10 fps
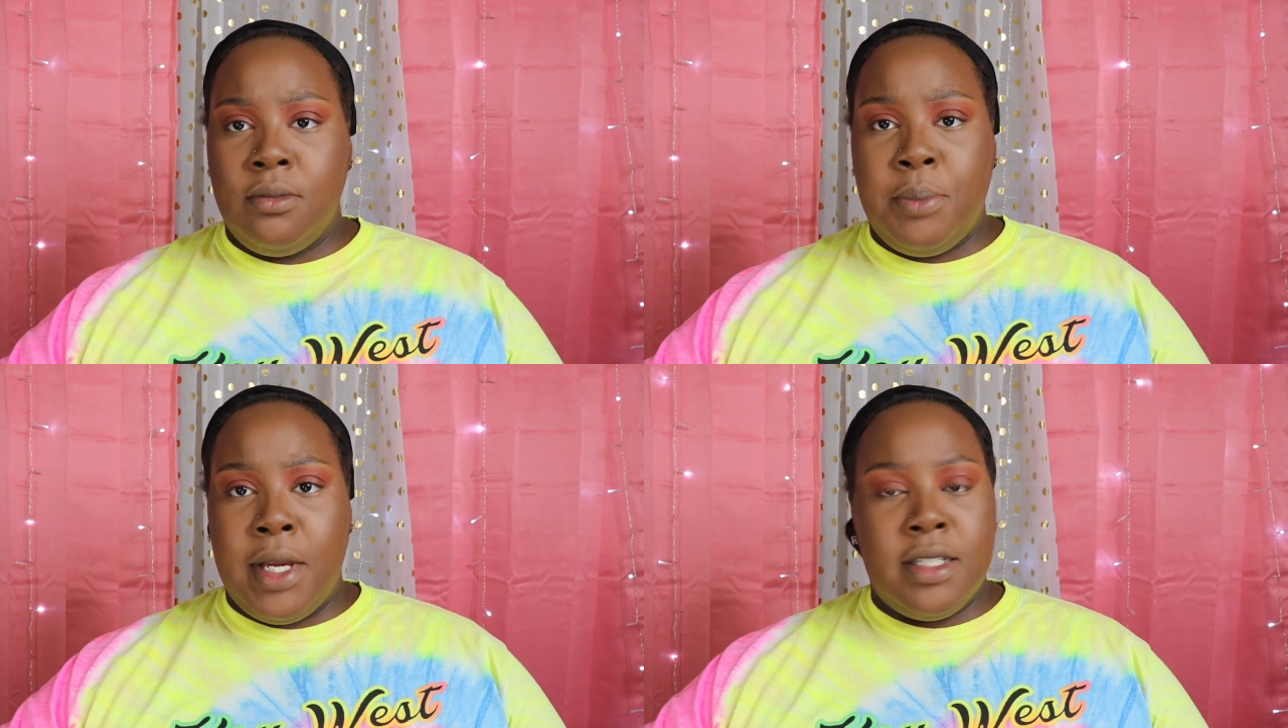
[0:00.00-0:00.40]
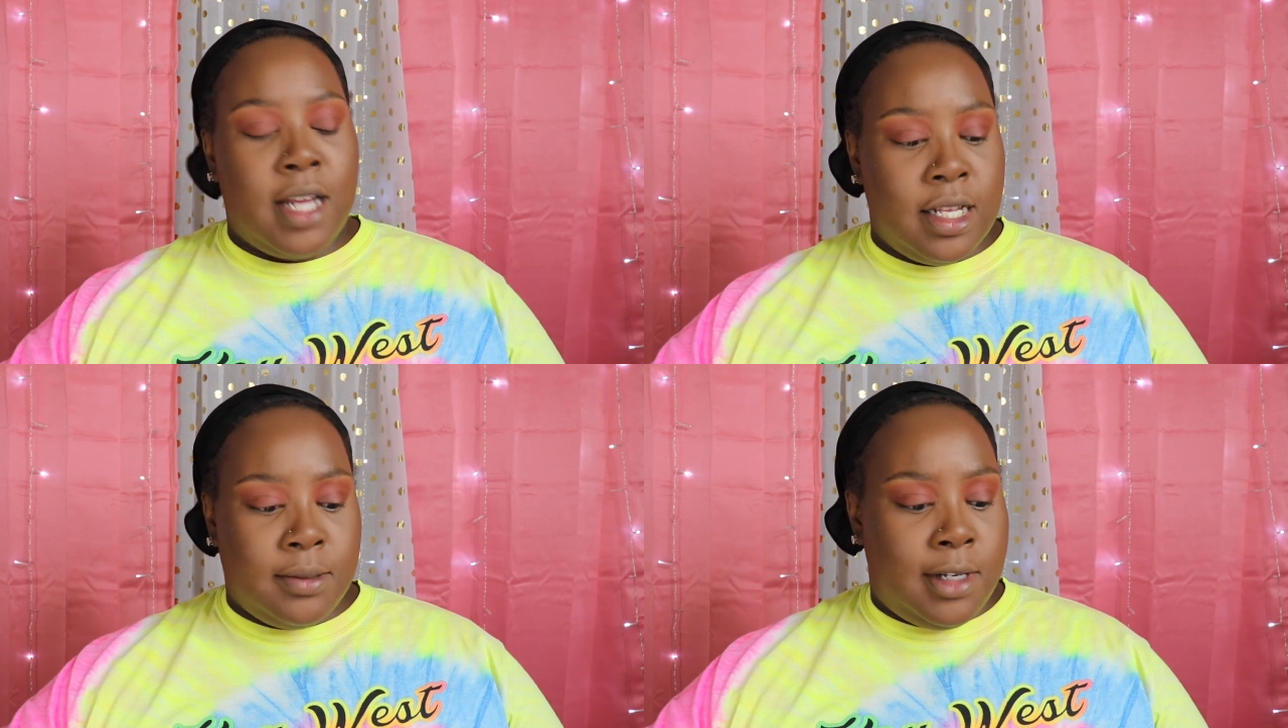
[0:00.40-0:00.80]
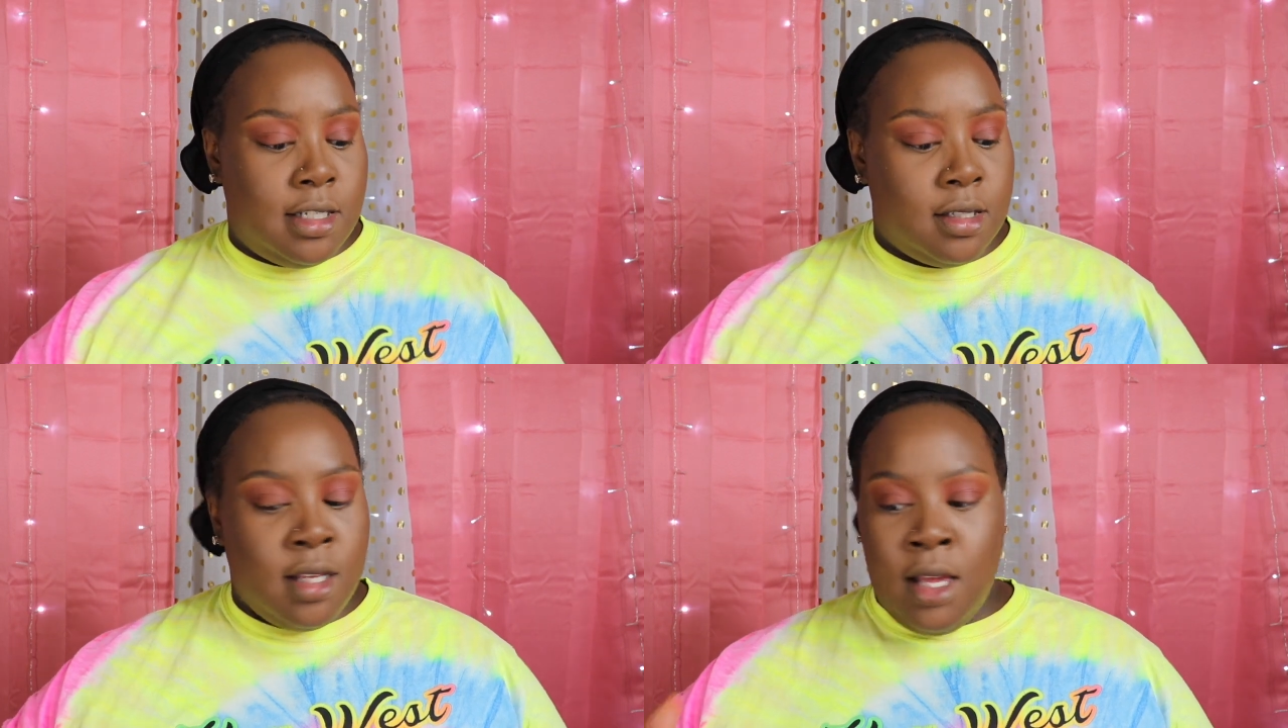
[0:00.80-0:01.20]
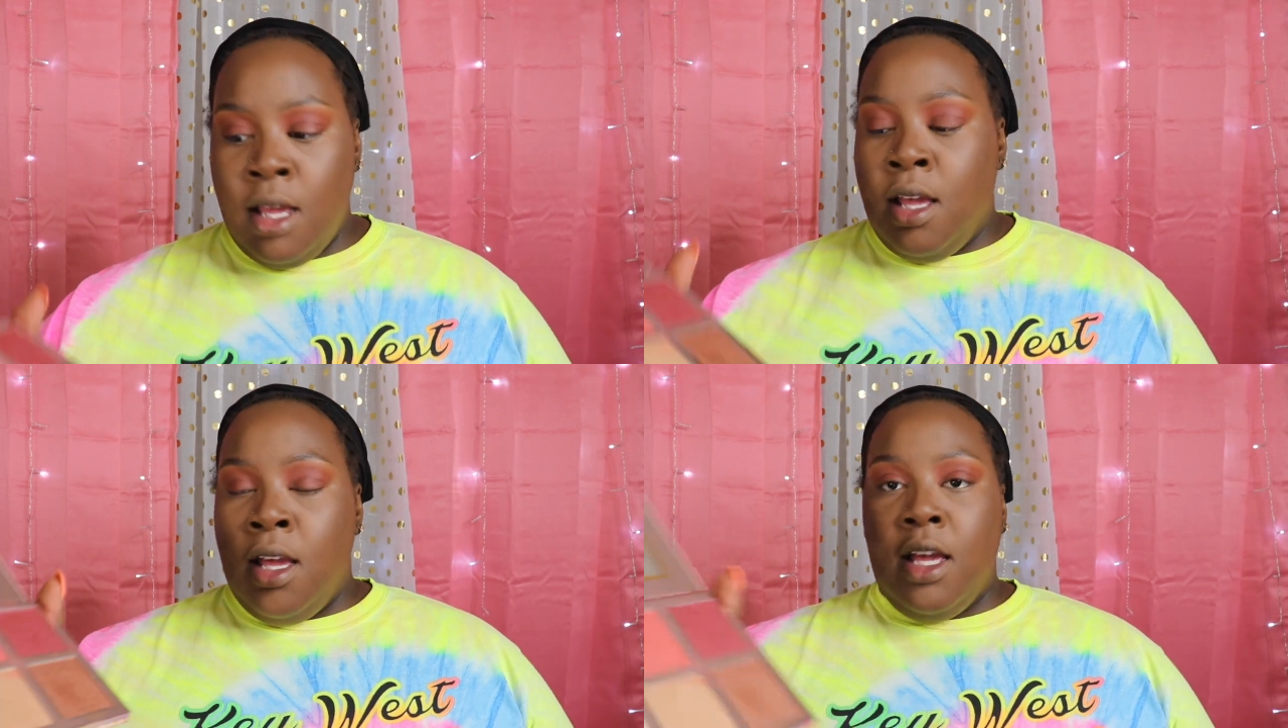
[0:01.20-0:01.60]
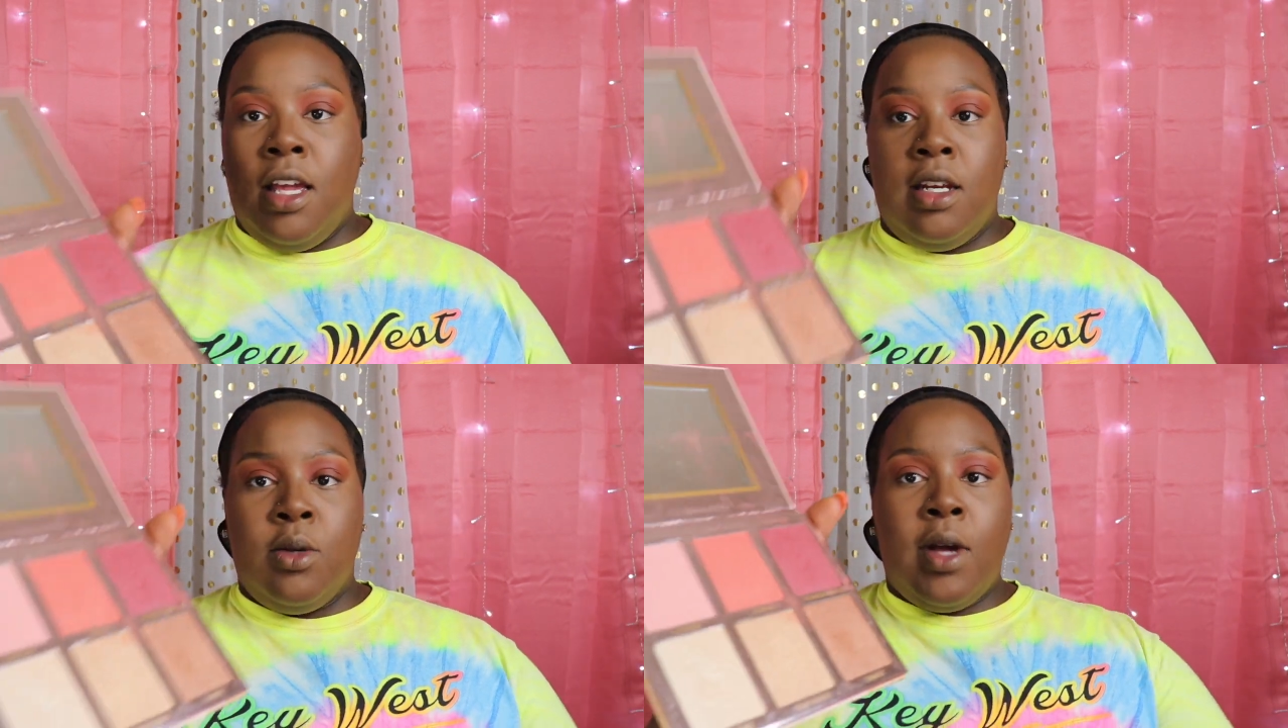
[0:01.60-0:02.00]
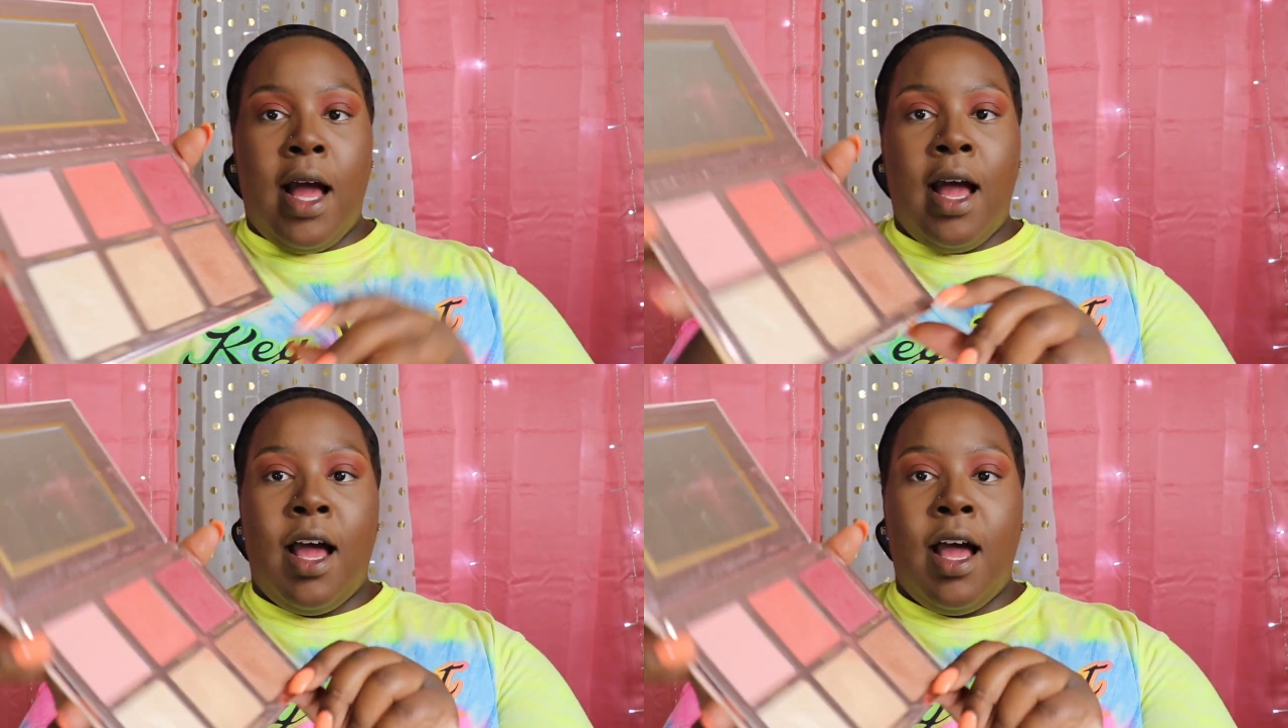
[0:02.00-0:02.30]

BH Cosmetics. And you got